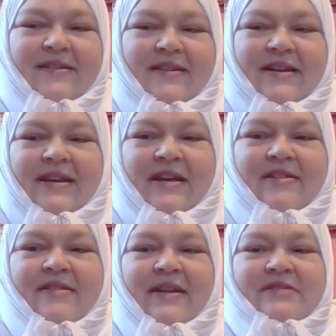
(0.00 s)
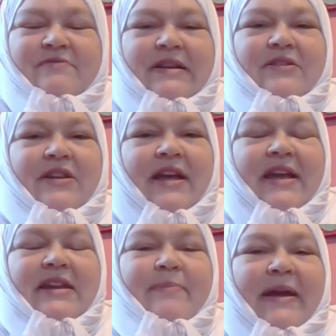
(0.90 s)
And I think that's really good. I
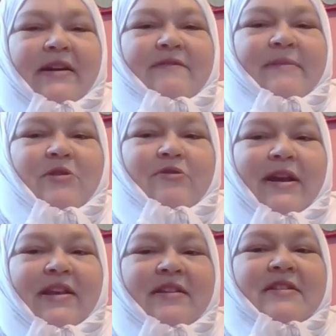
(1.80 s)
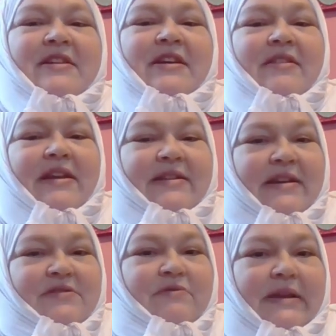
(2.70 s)
ate a bag of them already. They
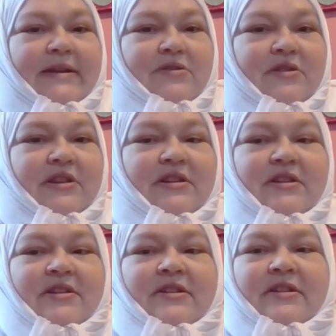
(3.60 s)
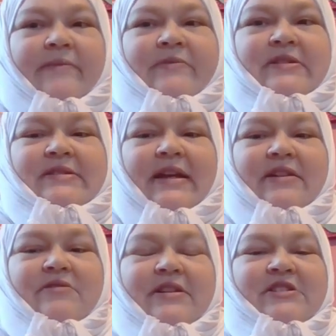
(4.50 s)
taste really good, um, just like
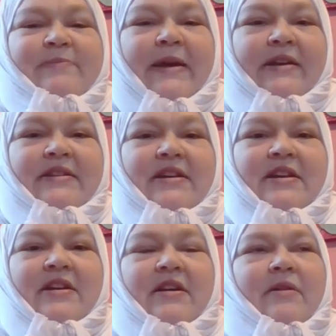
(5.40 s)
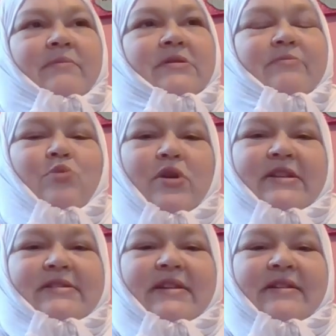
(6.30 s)
you'd expect. Um,
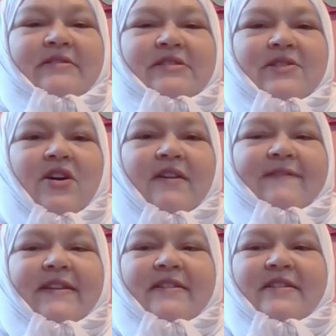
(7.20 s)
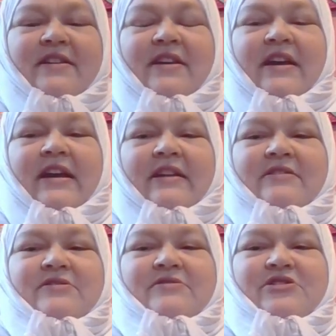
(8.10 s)
moist and soft
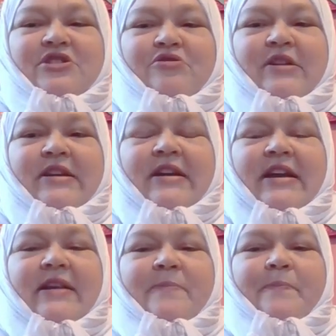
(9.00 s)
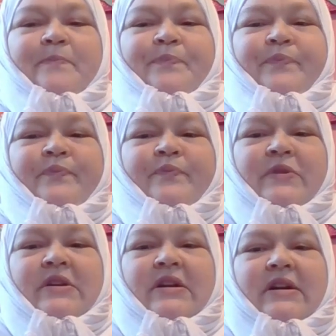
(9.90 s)
and chewy and
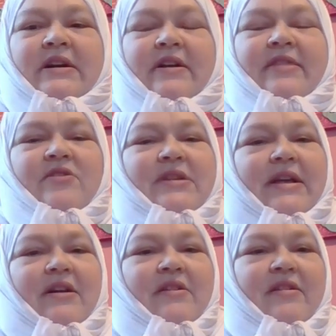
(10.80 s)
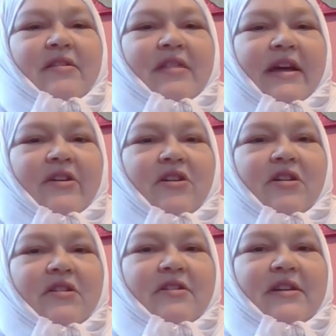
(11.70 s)
uh, they're not that
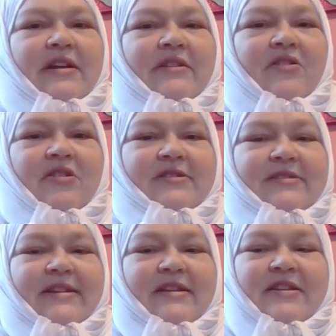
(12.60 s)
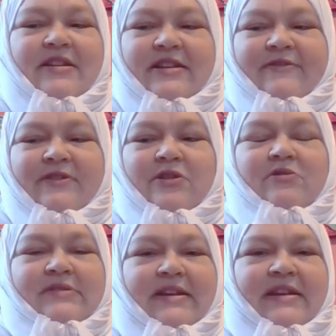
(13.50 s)
hard and hard to,
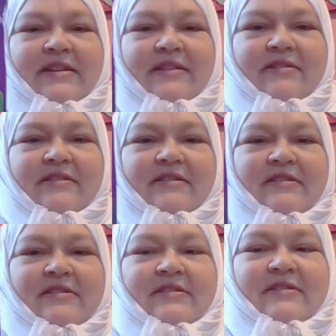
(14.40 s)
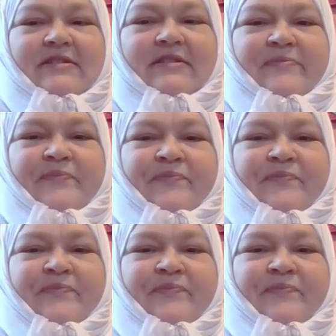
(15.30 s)
difficult to eat um,